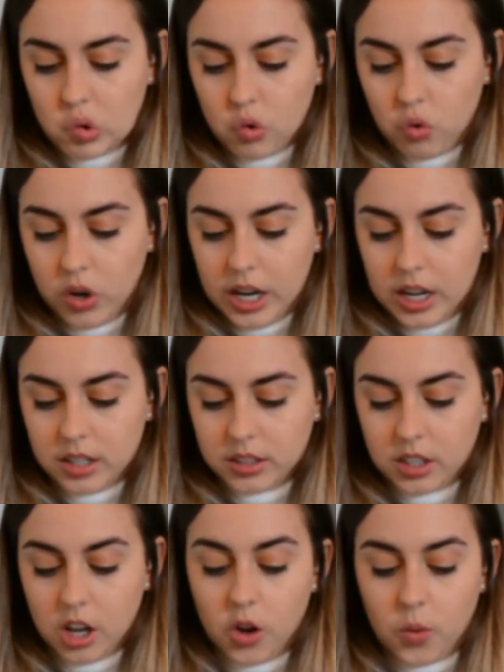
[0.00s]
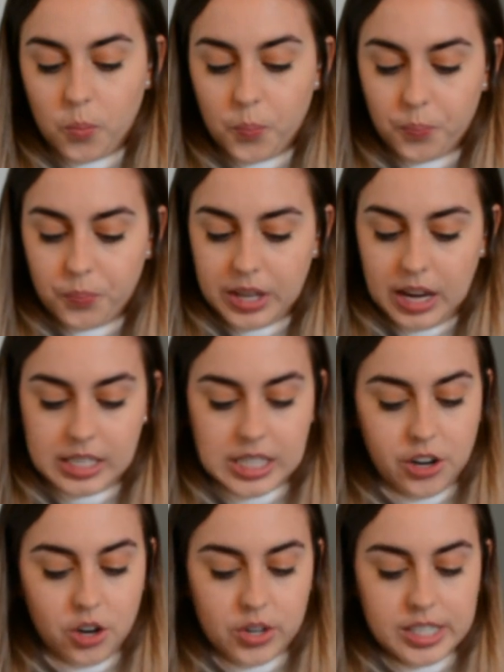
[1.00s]
What else? Oh yeah, I
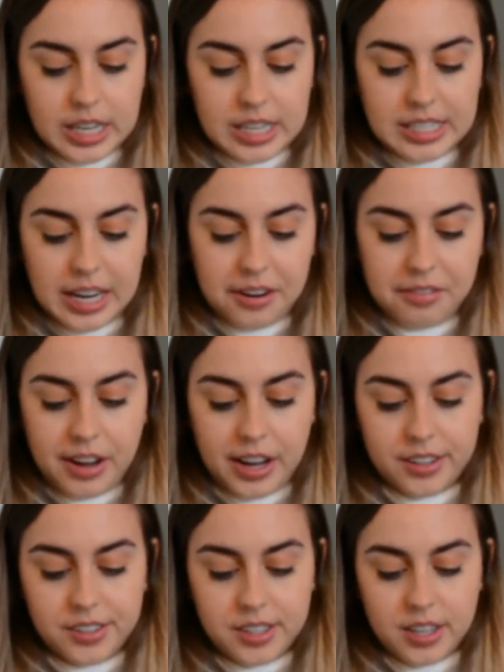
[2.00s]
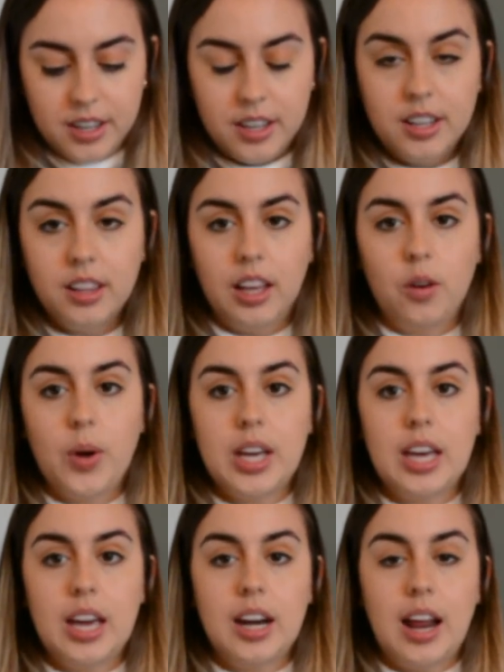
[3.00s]
didn't notice any side effects like weight
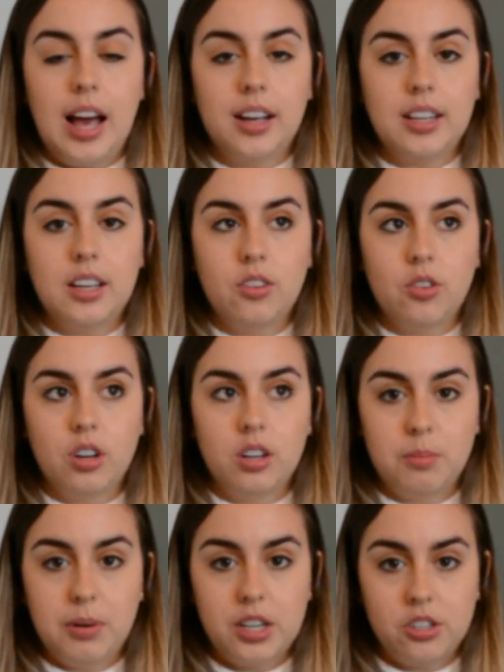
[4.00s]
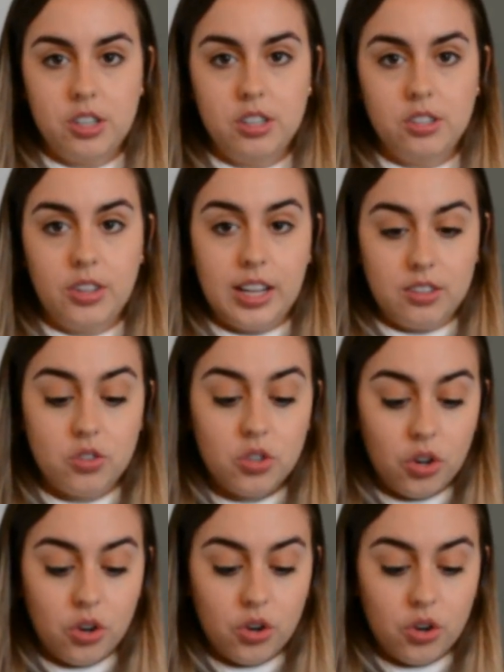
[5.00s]
gain, acne, or depression, so that's